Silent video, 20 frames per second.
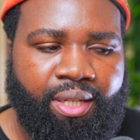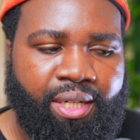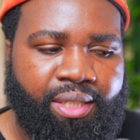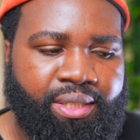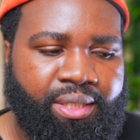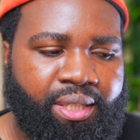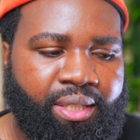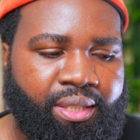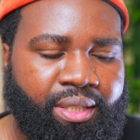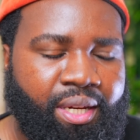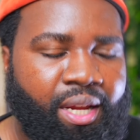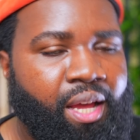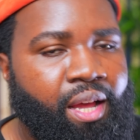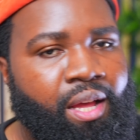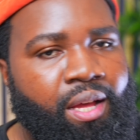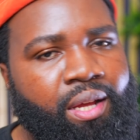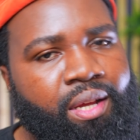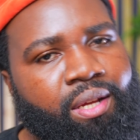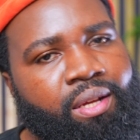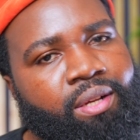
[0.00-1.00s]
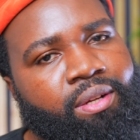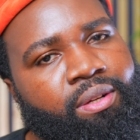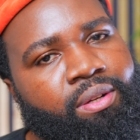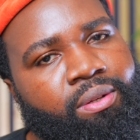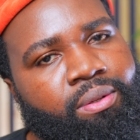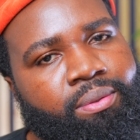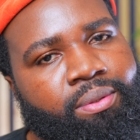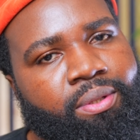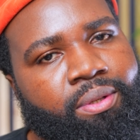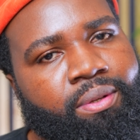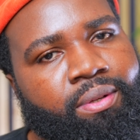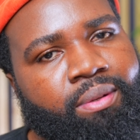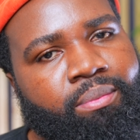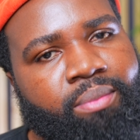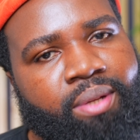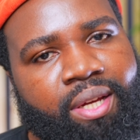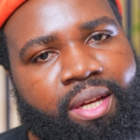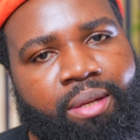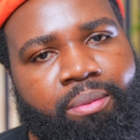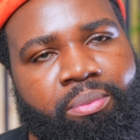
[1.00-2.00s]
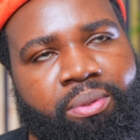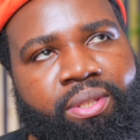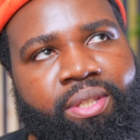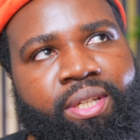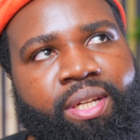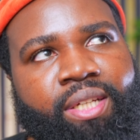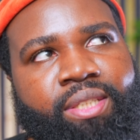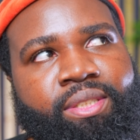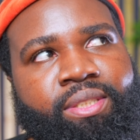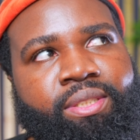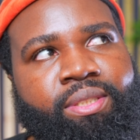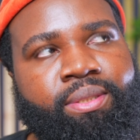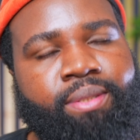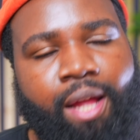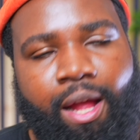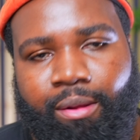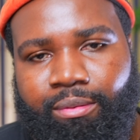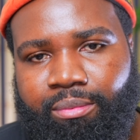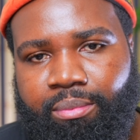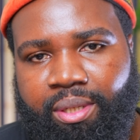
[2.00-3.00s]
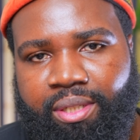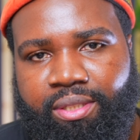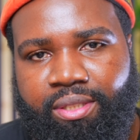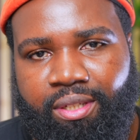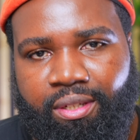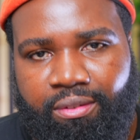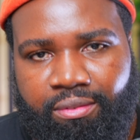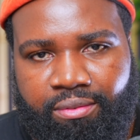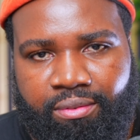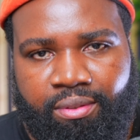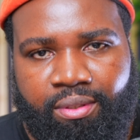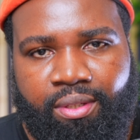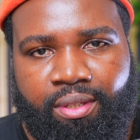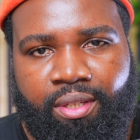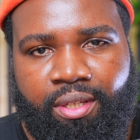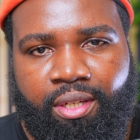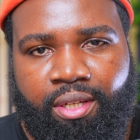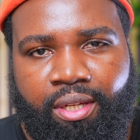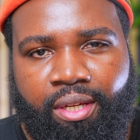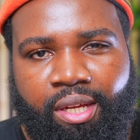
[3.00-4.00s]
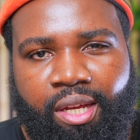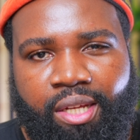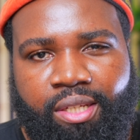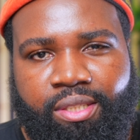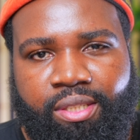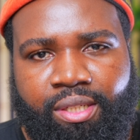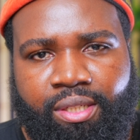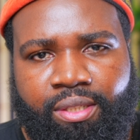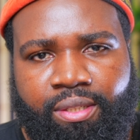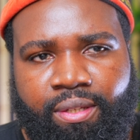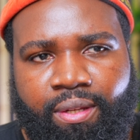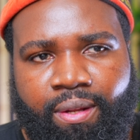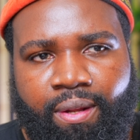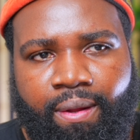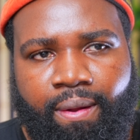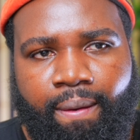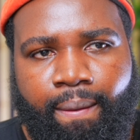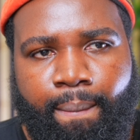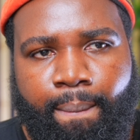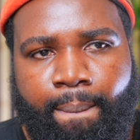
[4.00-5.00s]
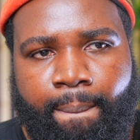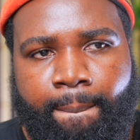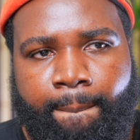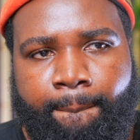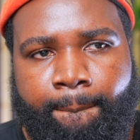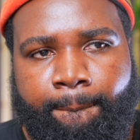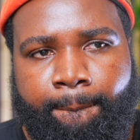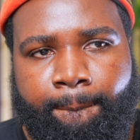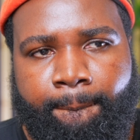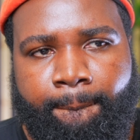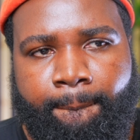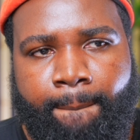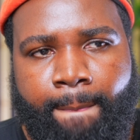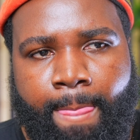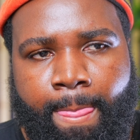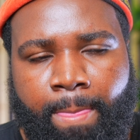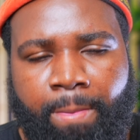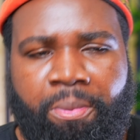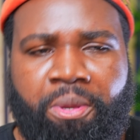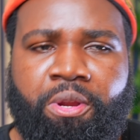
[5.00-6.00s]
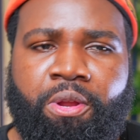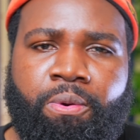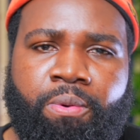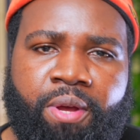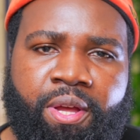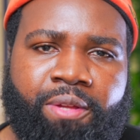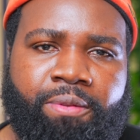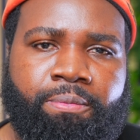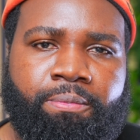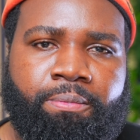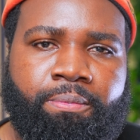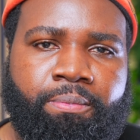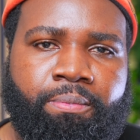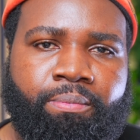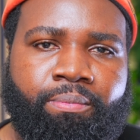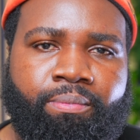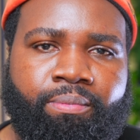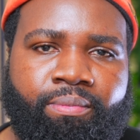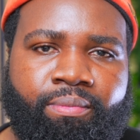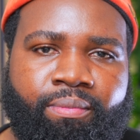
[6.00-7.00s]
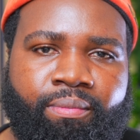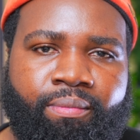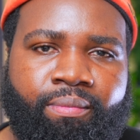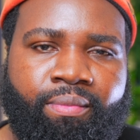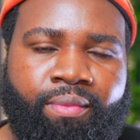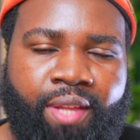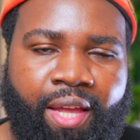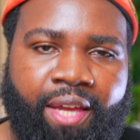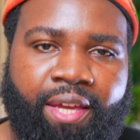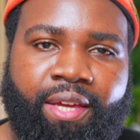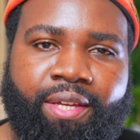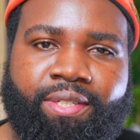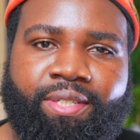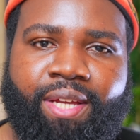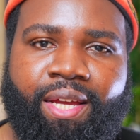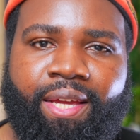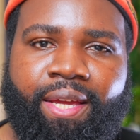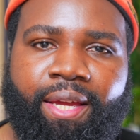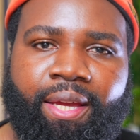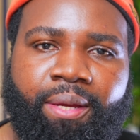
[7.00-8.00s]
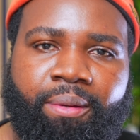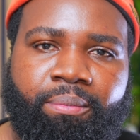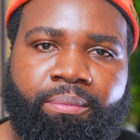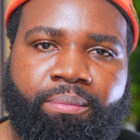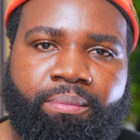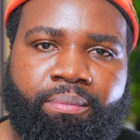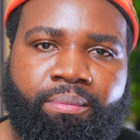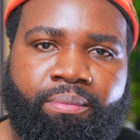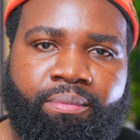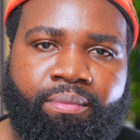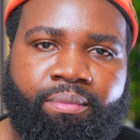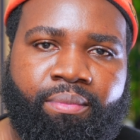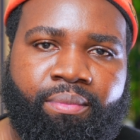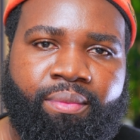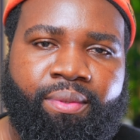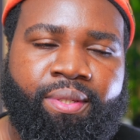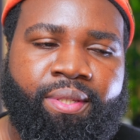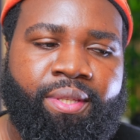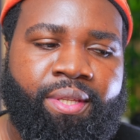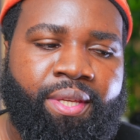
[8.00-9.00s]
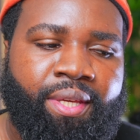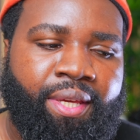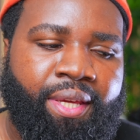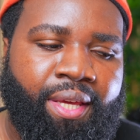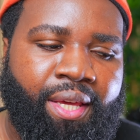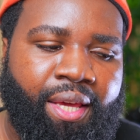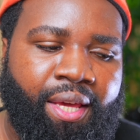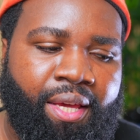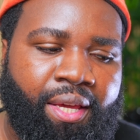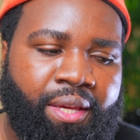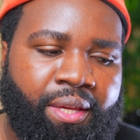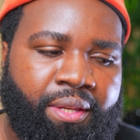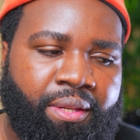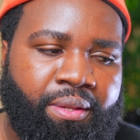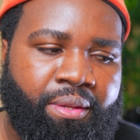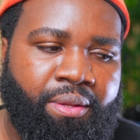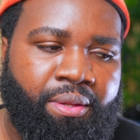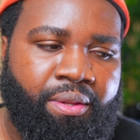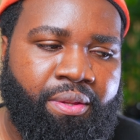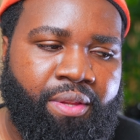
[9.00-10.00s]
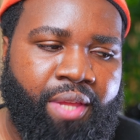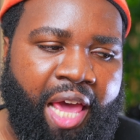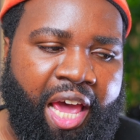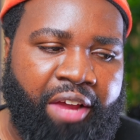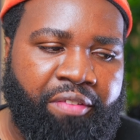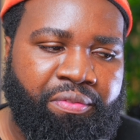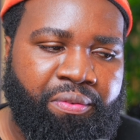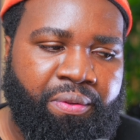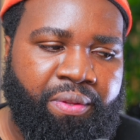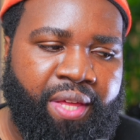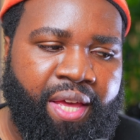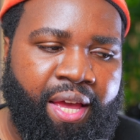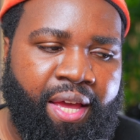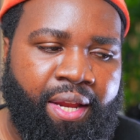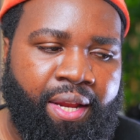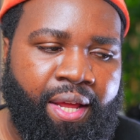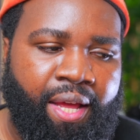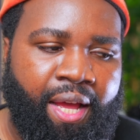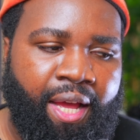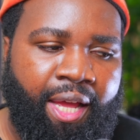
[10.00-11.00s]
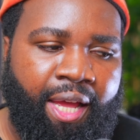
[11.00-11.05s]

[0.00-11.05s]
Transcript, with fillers: And I said, no, no, I'm not. But then I stopped myself. I said, you know what? I guess I am. And after that,